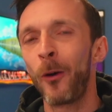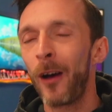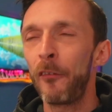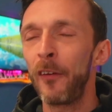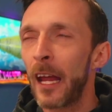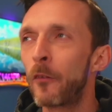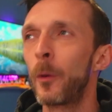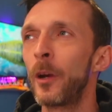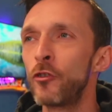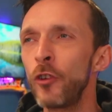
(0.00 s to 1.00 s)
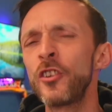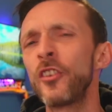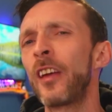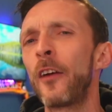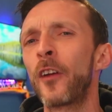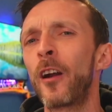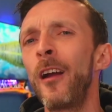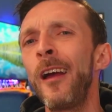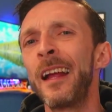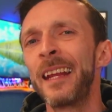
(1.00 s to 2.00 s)
But I think everyone is really just after
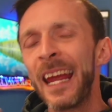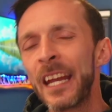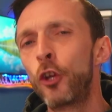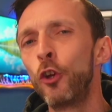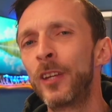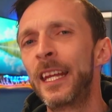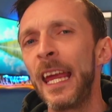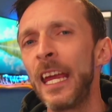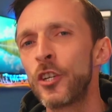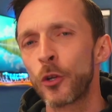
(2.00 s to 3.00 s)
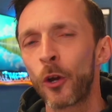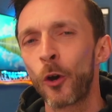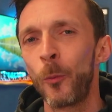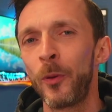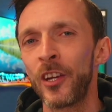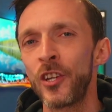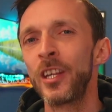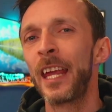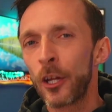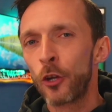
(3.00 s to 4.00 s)
getting a good gauge on the
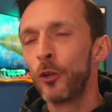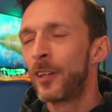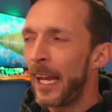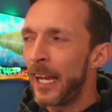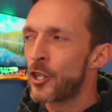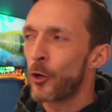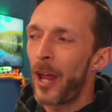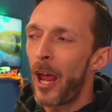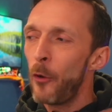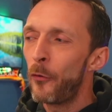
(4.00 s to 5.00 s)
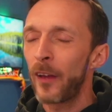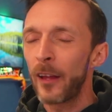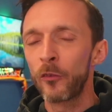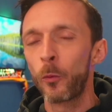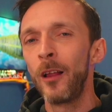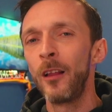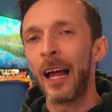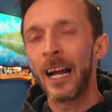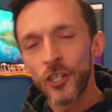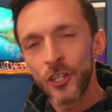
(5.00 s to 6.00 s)
competition, getting a good gauge on how things will
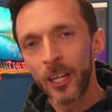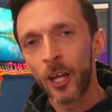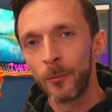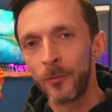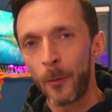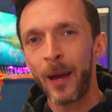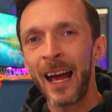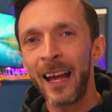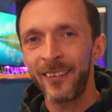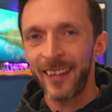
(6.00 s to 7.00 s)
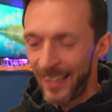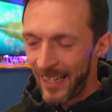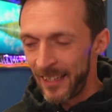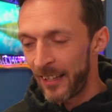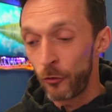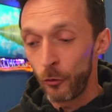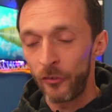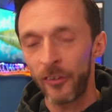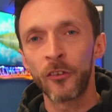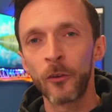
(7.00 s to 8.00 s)
actually come to pass in this new
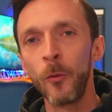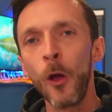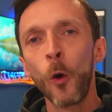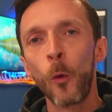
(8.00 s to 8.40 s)
system.